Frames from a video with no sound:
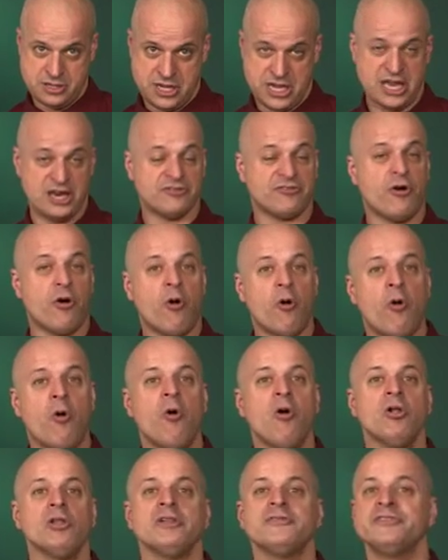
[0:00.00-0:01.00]
And of
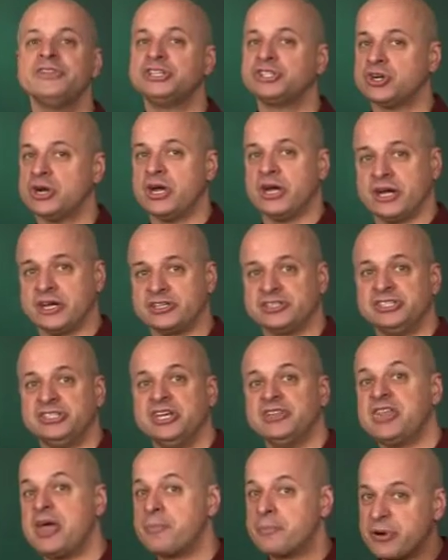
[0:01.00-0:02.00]
all of the drugs
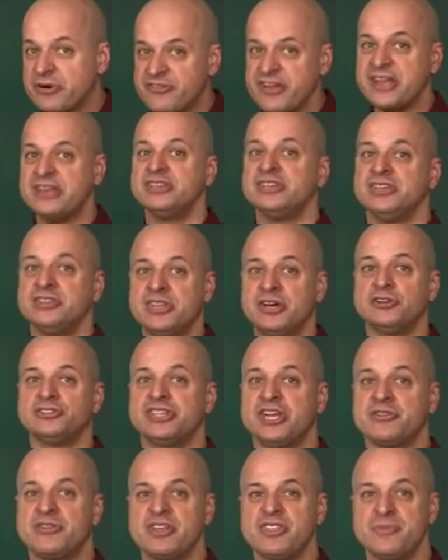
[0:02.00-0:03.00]
that prevent those
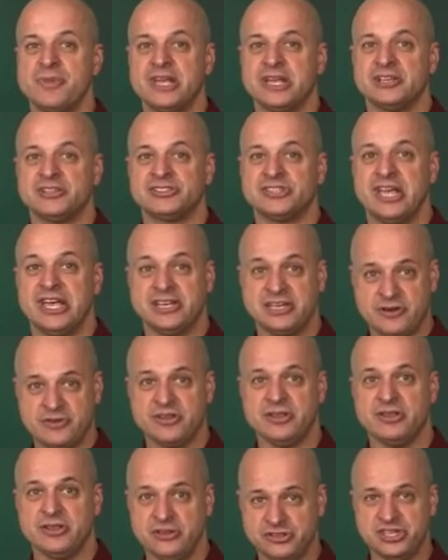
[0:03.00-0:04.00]

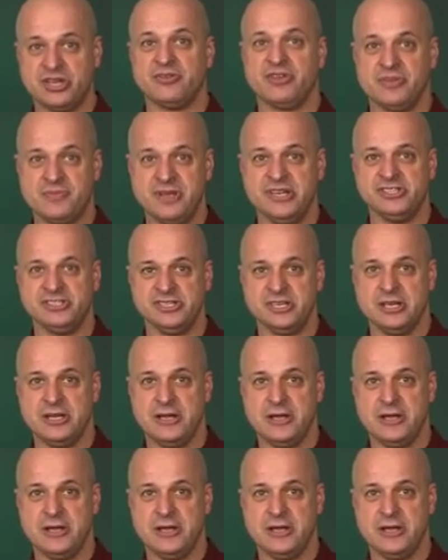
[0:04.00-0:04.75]
arrhythmias,